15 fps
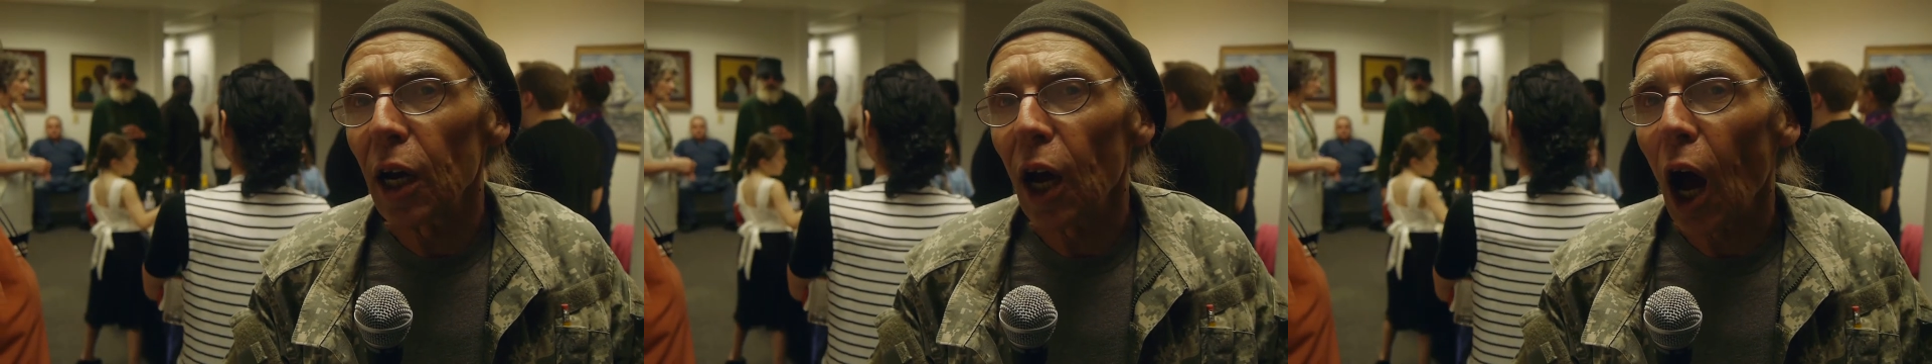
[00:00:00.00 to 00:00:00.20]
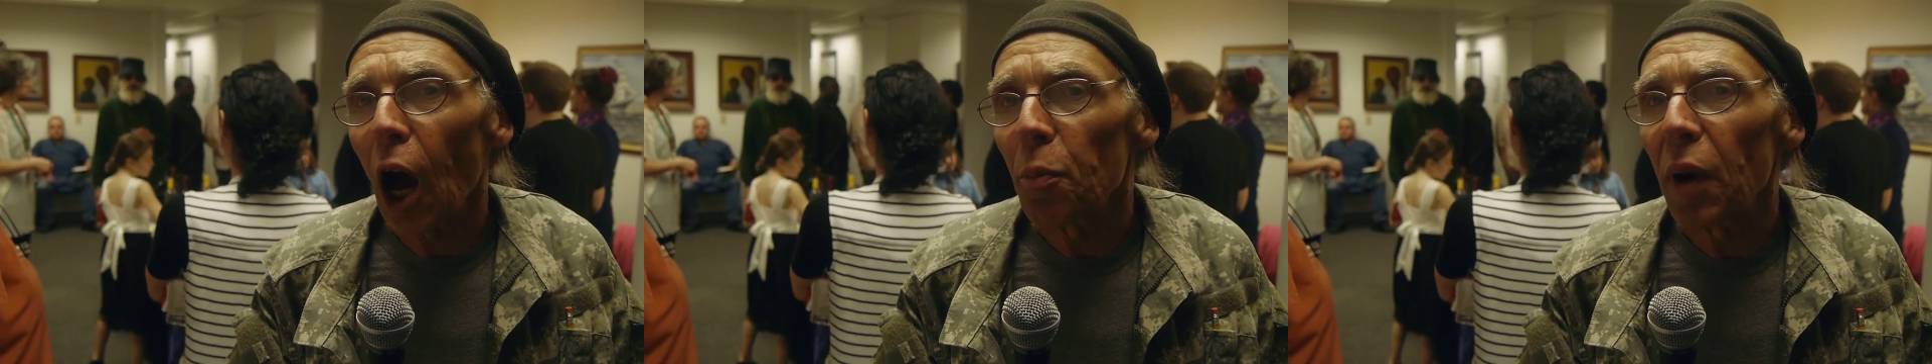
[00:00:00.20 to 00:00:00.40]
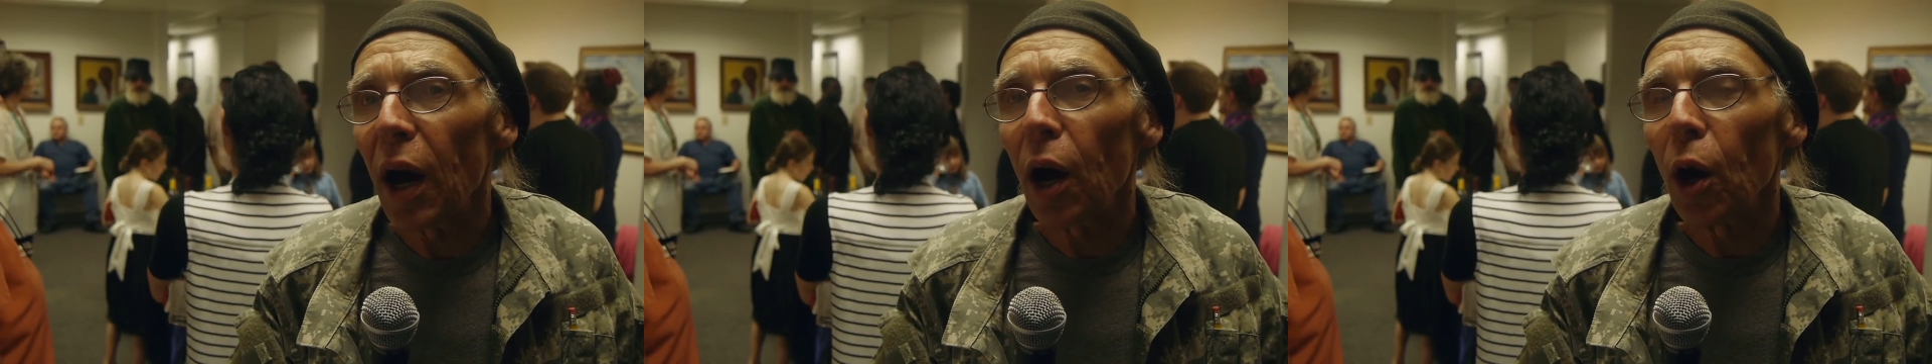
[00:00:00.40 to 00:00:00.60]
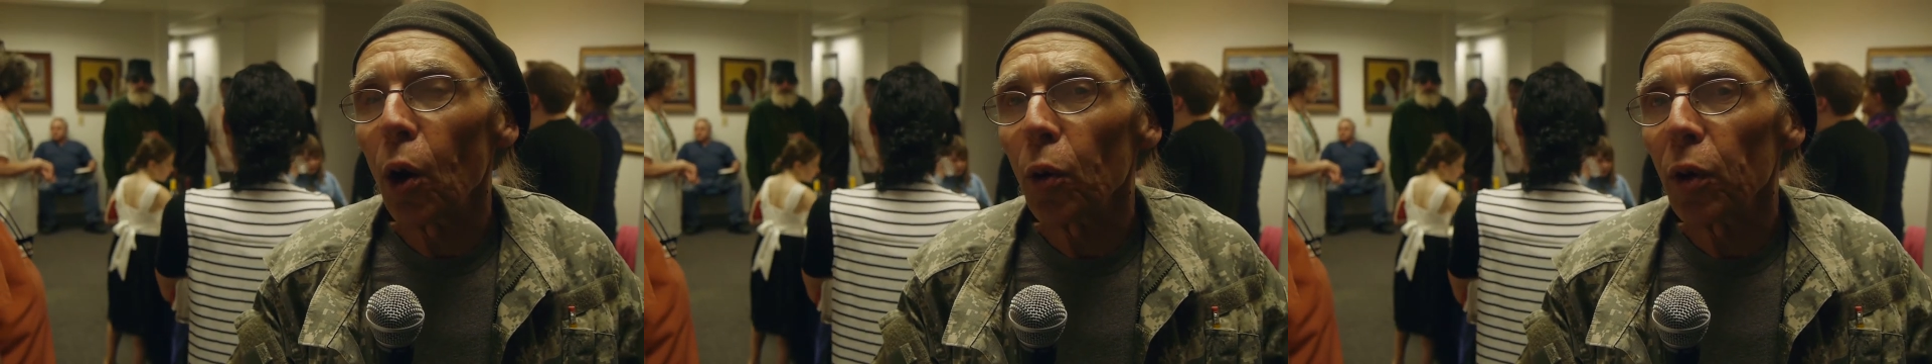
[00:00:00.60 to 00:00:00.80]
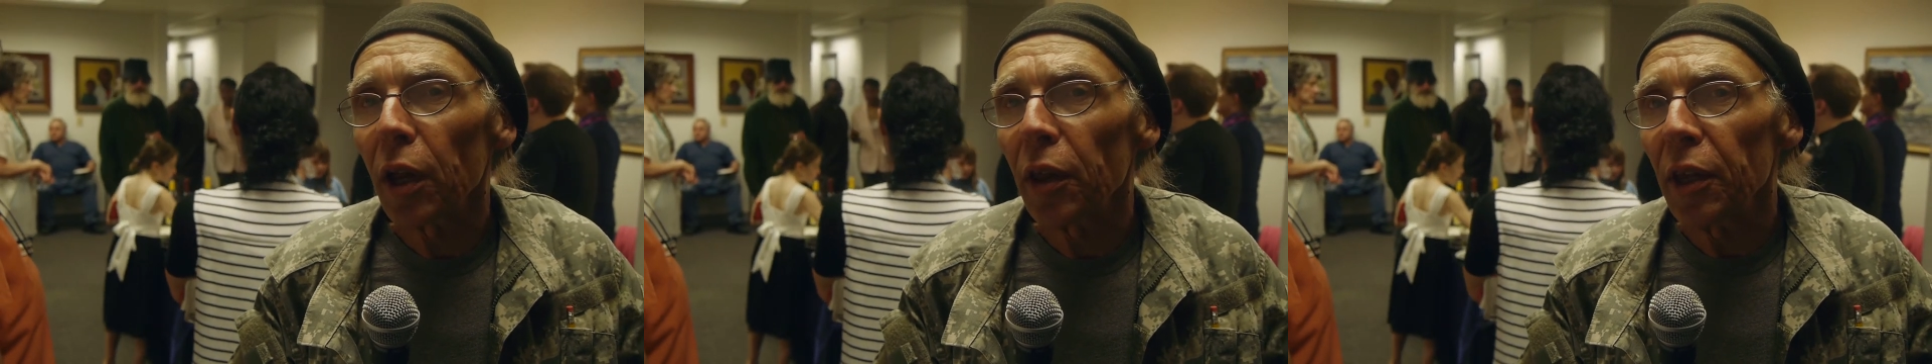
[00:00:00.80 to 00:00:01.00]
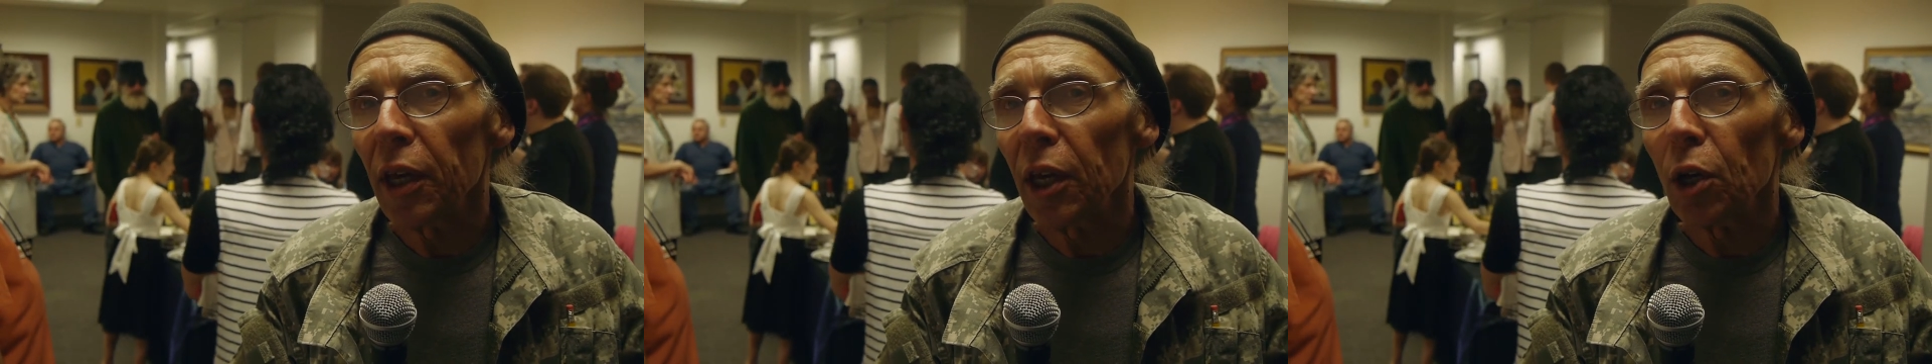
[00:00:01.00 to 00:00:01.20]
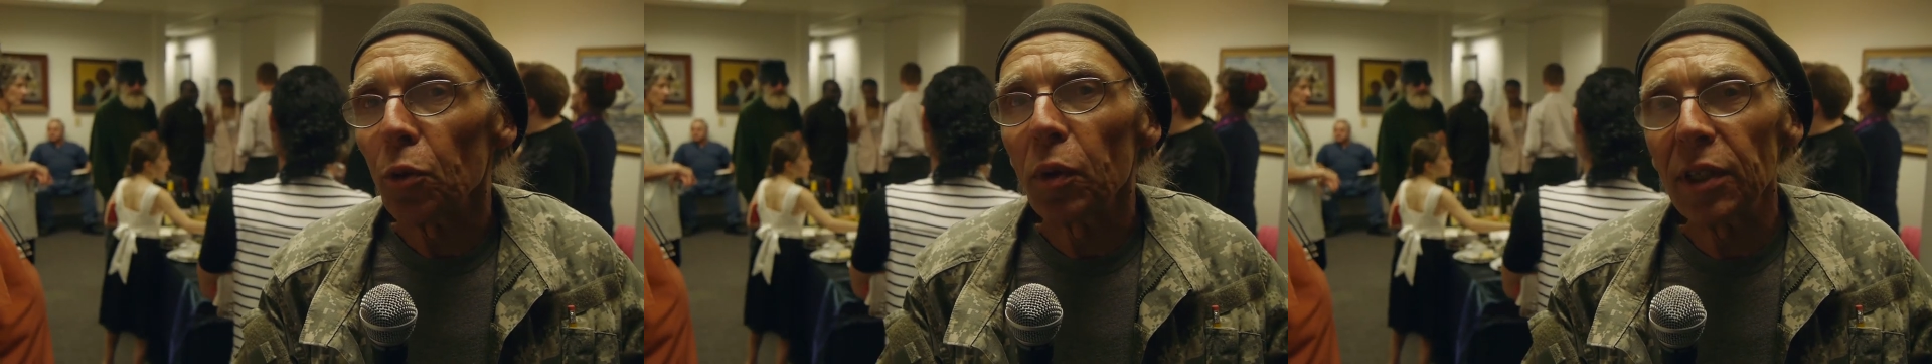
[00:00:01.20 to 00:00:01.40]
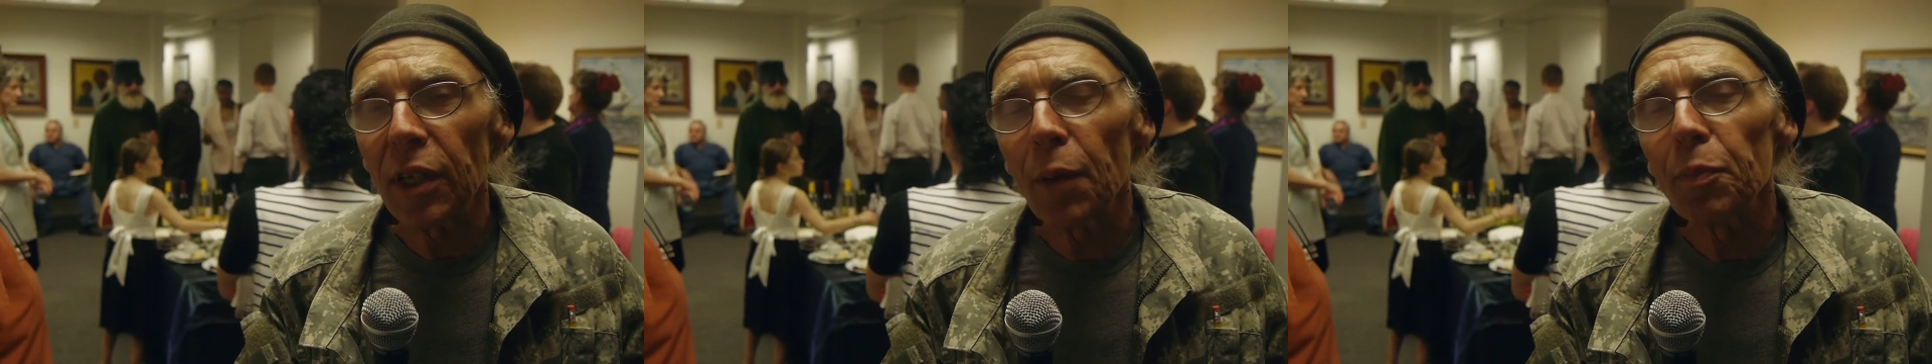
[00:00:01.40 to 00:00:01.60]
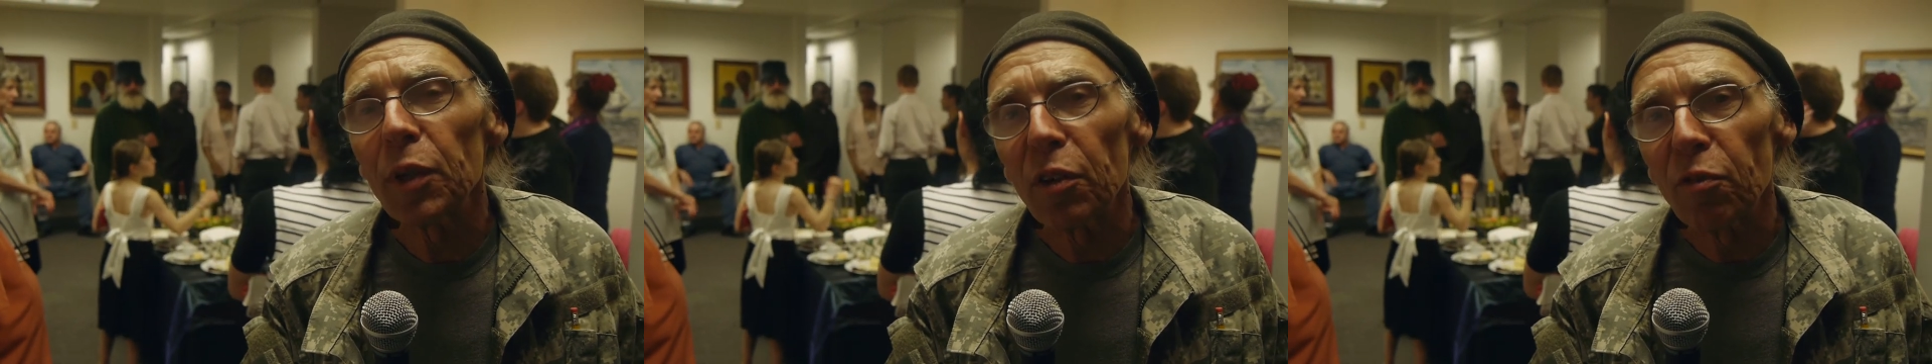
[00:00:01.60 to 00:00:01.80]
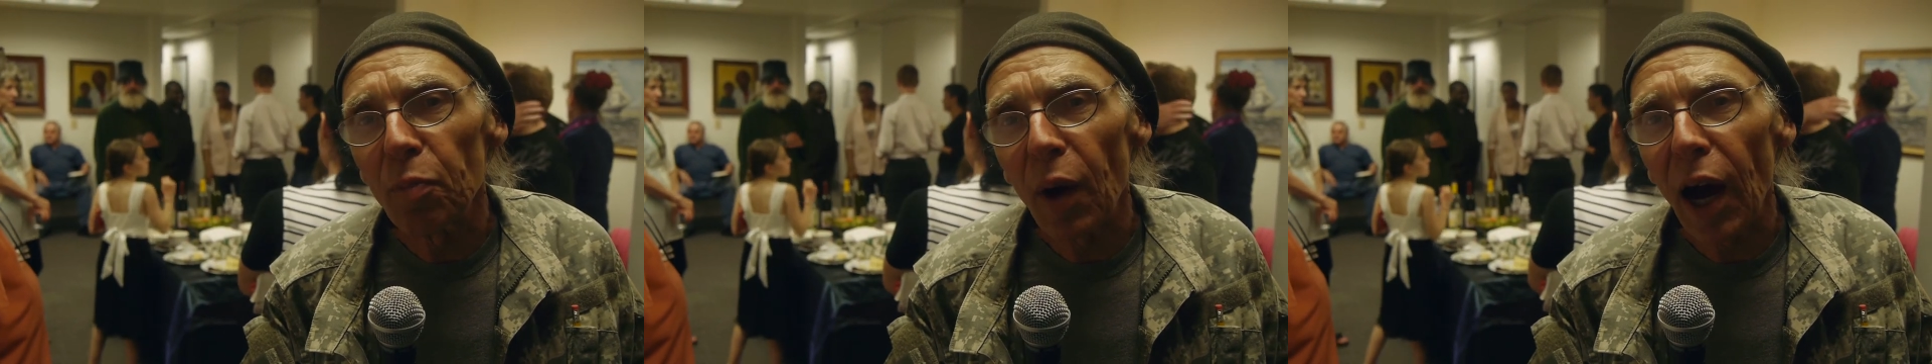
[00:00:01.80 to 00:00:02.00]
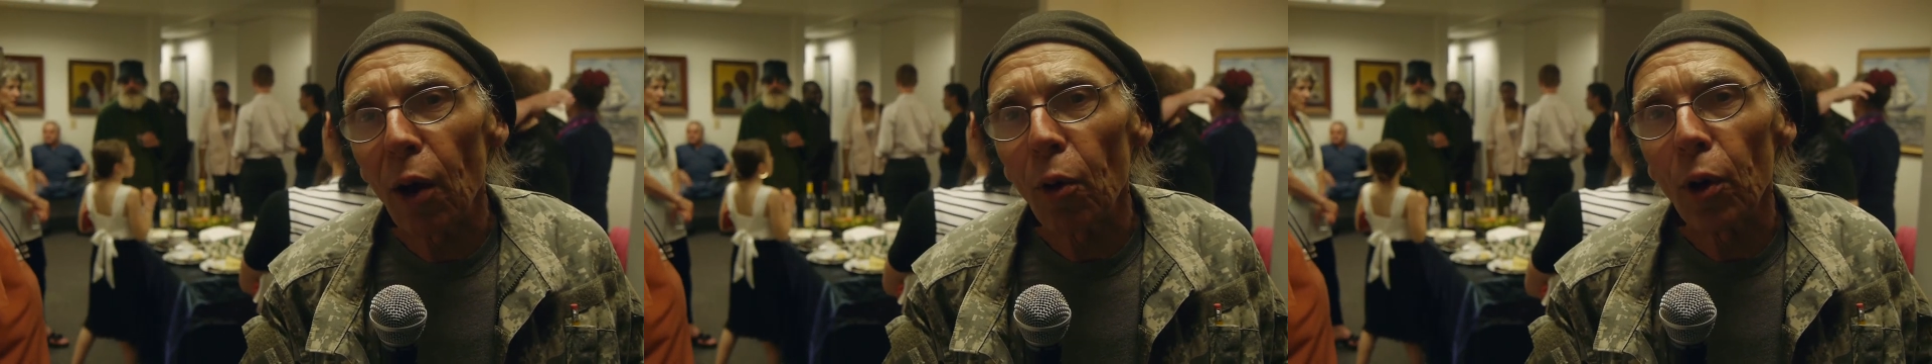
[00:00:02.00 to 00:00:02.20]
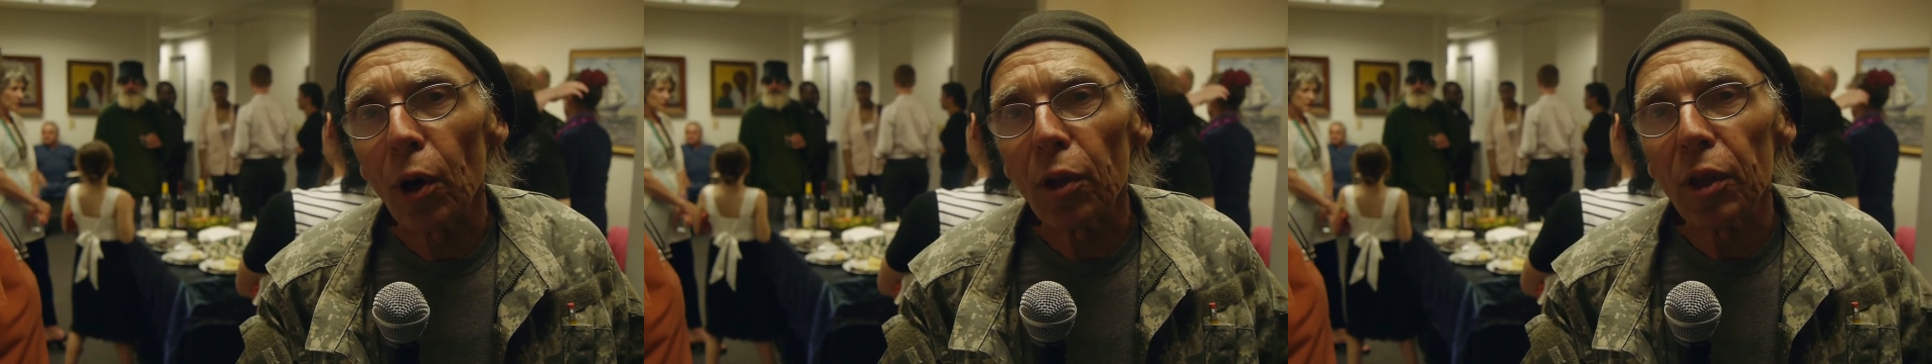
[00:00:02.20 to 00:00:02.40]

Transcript: about the redemptive power,